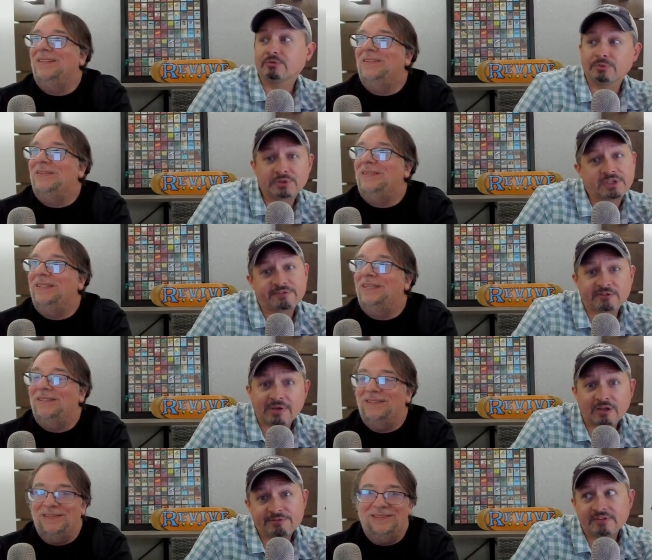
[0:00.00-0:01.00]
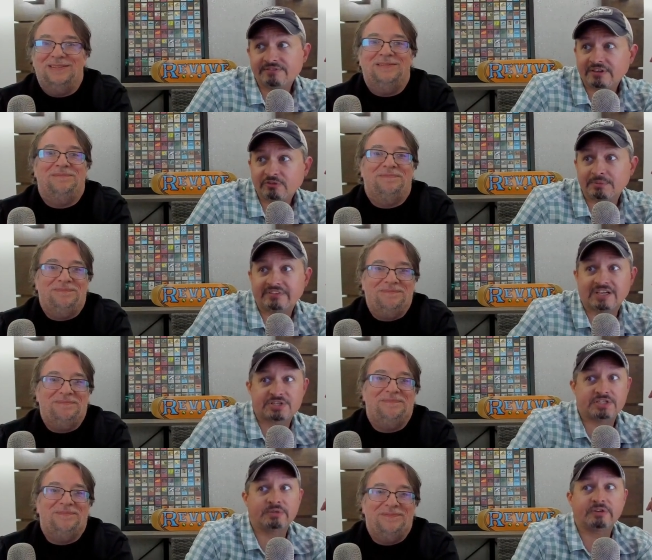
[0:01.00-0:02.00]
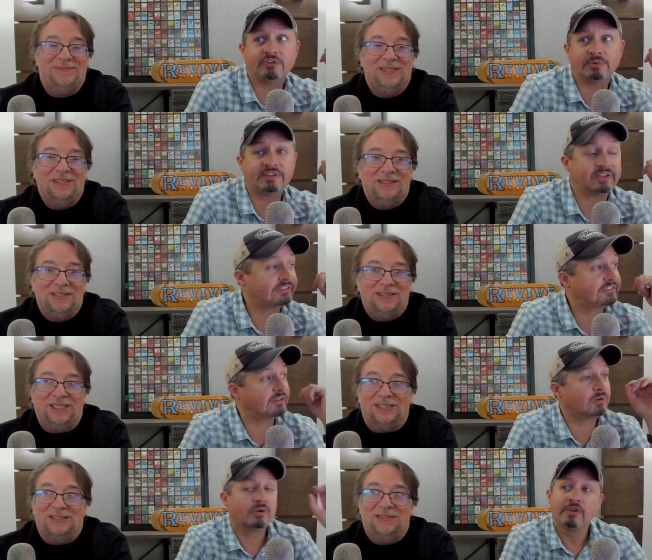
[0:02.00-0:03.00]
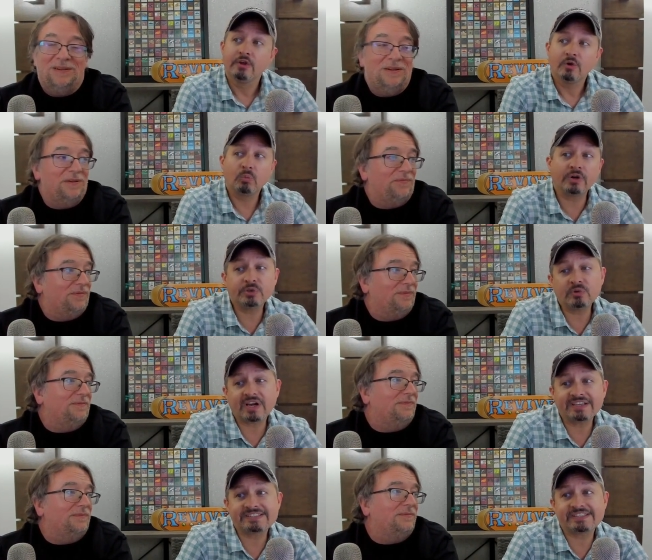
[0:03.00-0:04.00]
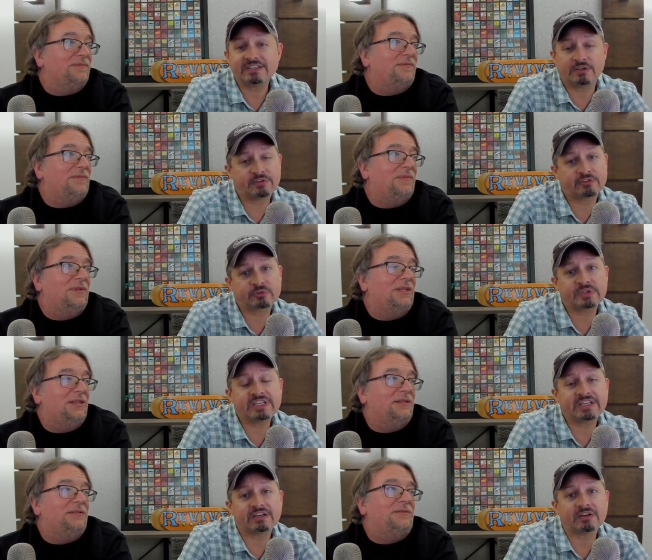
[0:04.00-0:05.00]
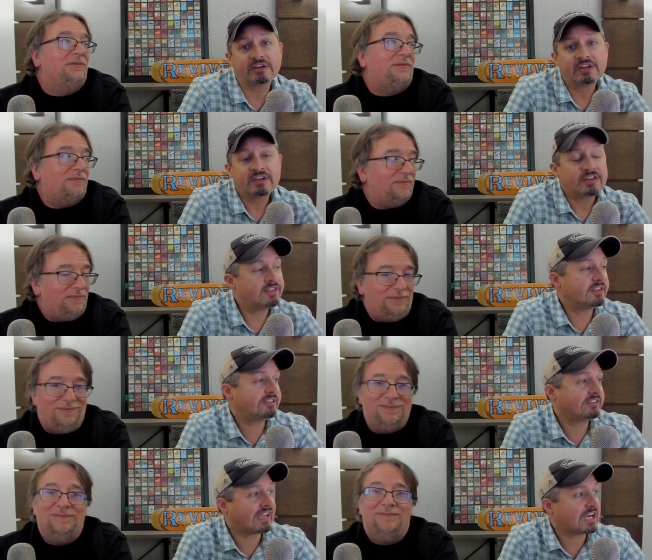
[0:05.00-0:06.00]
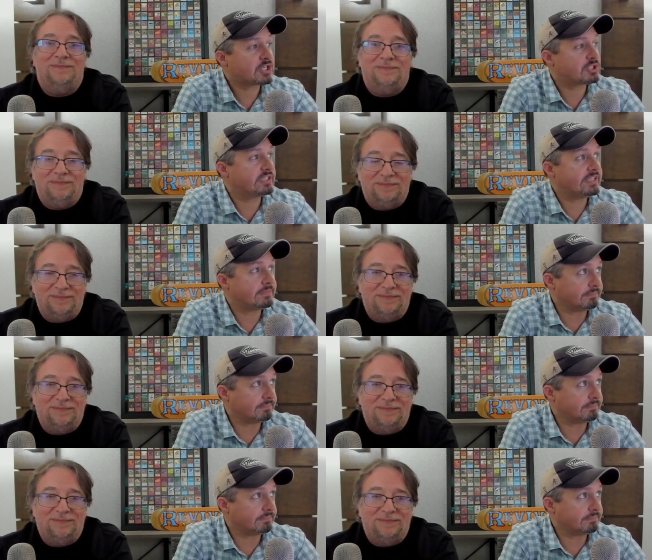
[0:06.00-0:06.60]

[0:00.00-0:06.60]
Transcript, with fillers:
Speaker 1: Rudy from Alpha Investments actually agrees with us. So yes. what you guys see on the screen here, this is actually